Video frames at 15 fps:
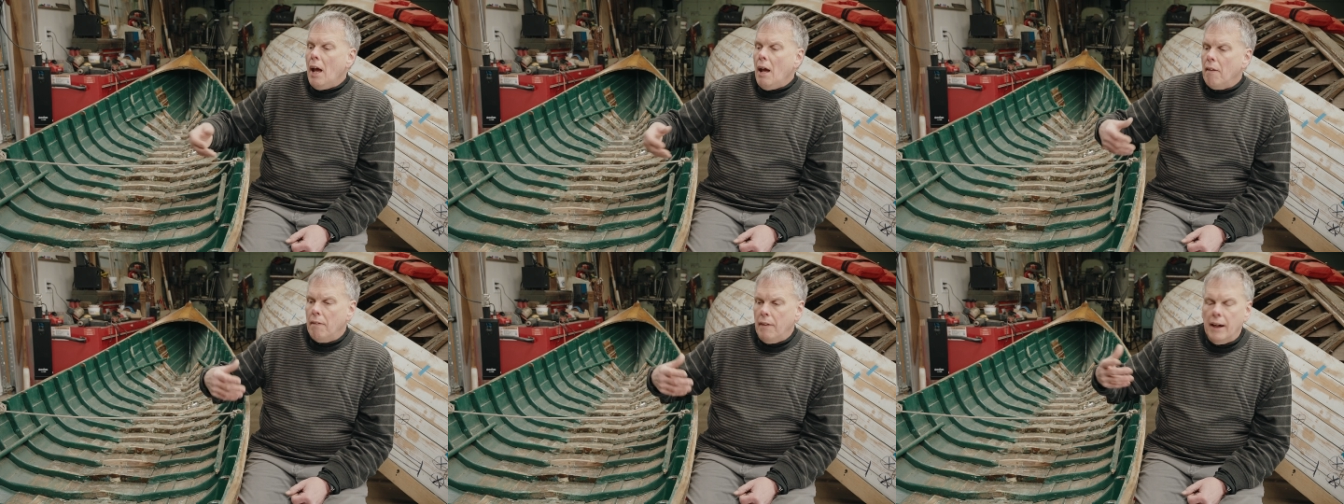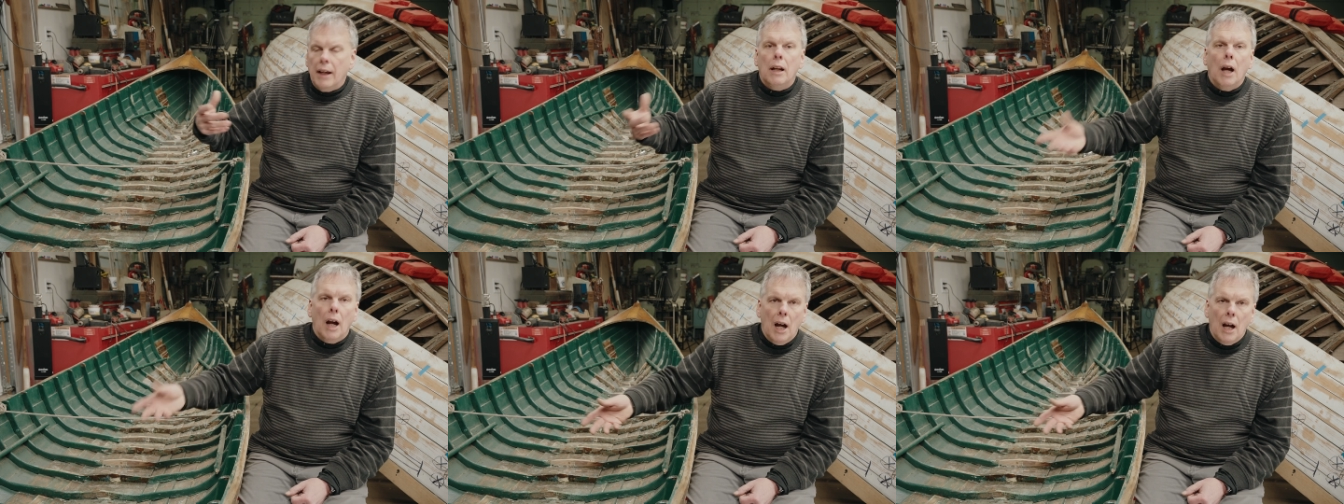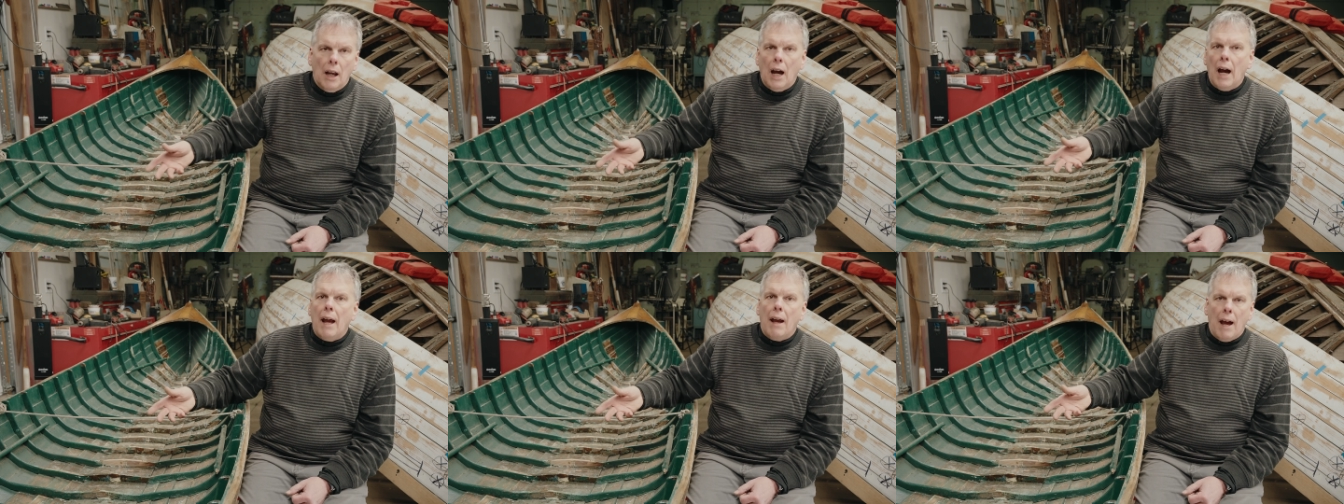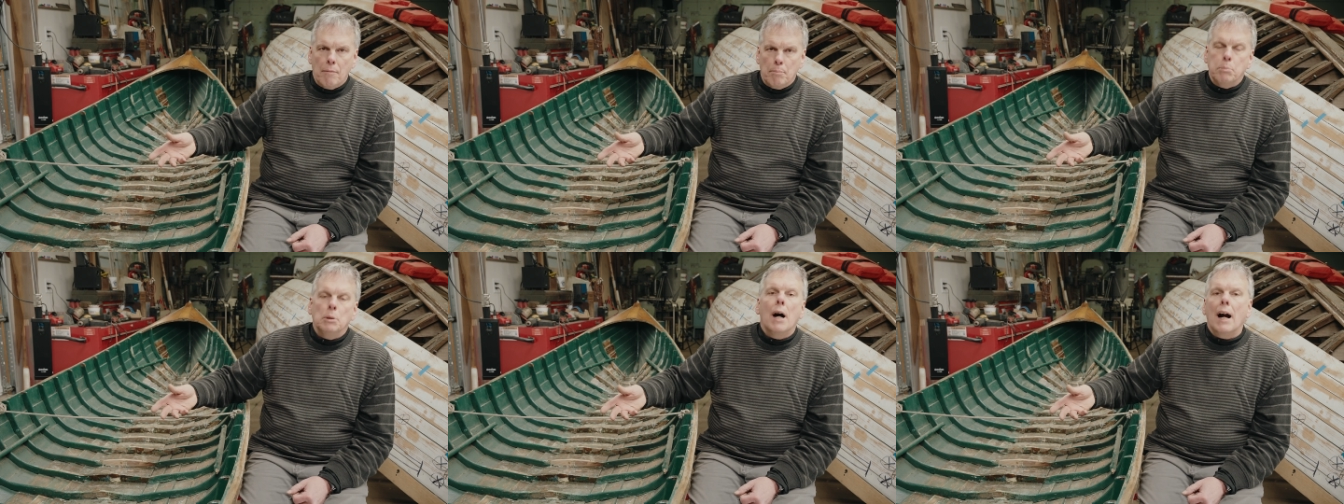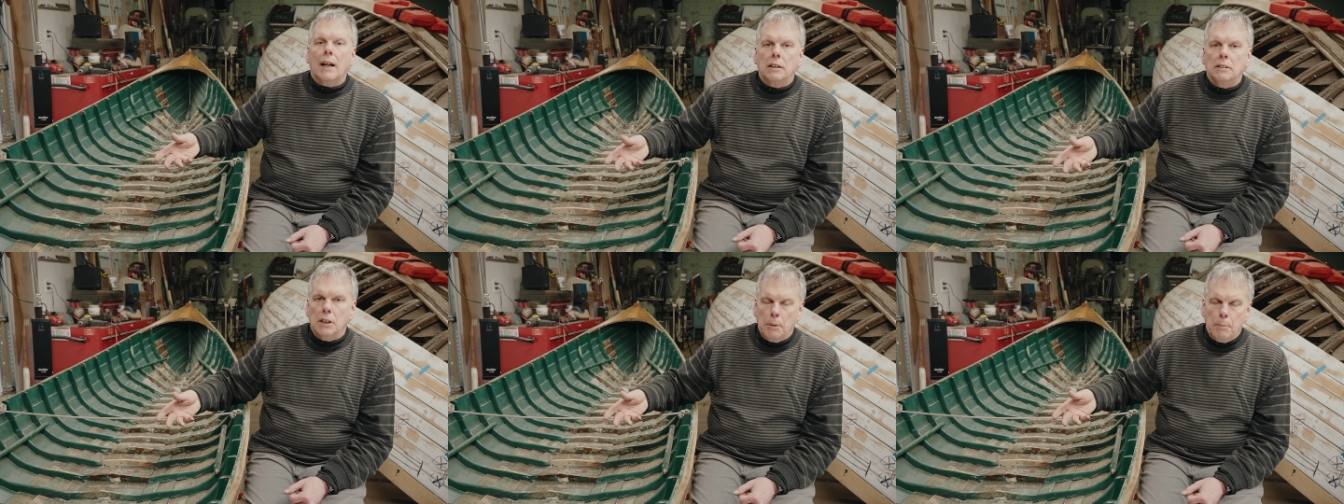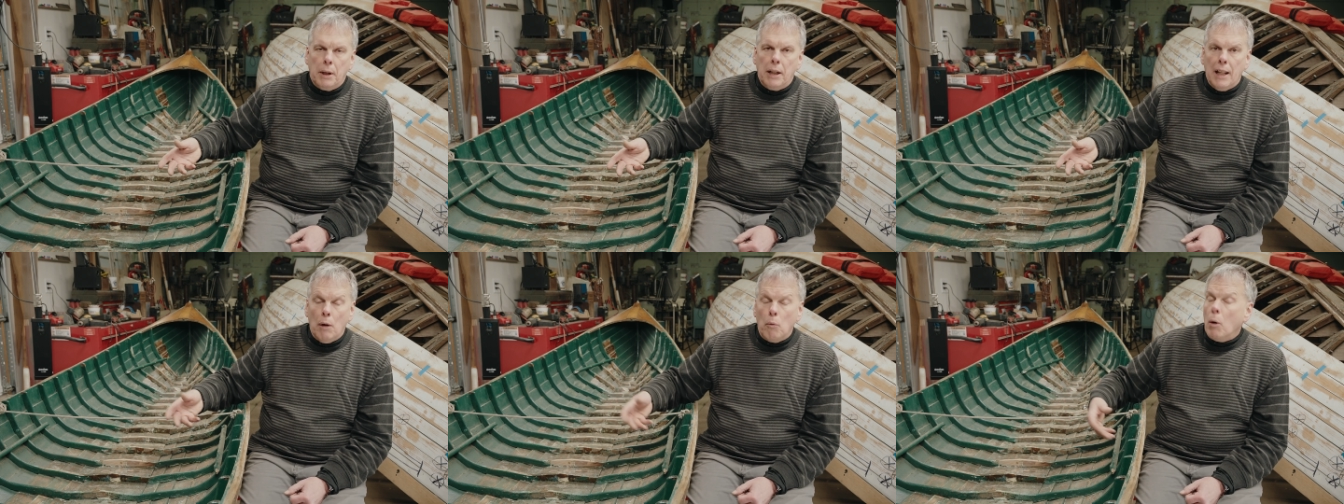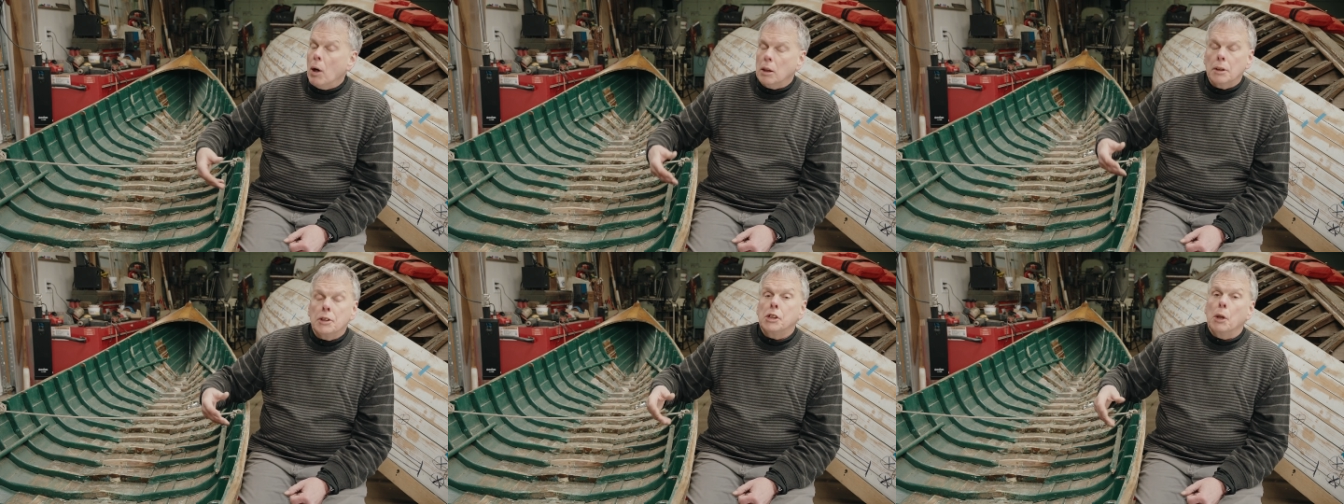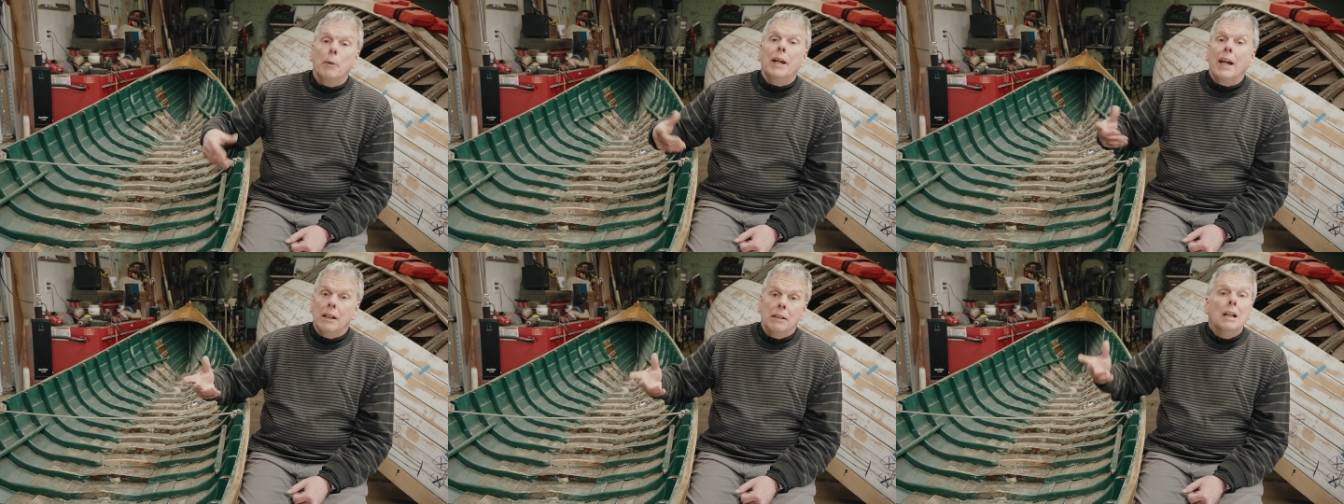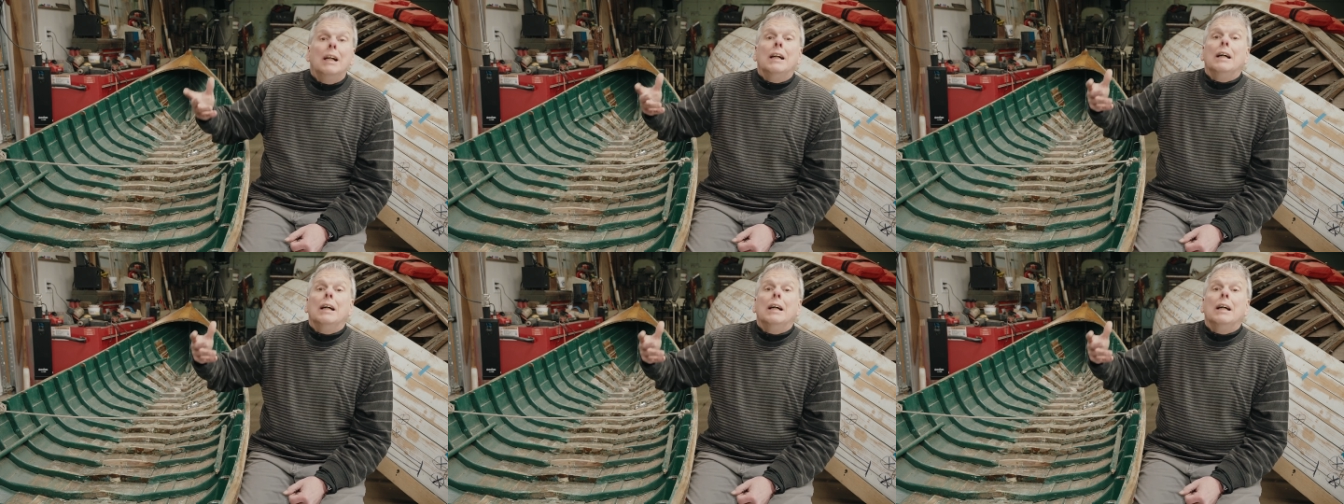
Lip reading: that I have blocked a little bit of that water. So again,